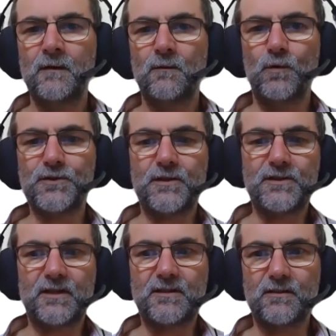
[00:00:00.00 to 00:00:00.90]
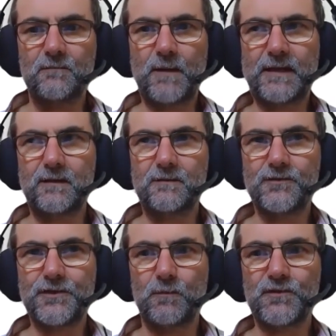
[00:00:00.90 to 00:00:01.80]
whereas I tend to make it
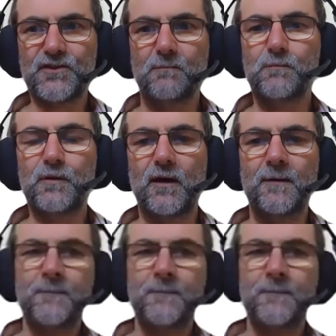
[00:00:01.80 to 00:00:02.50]
somewhat simpler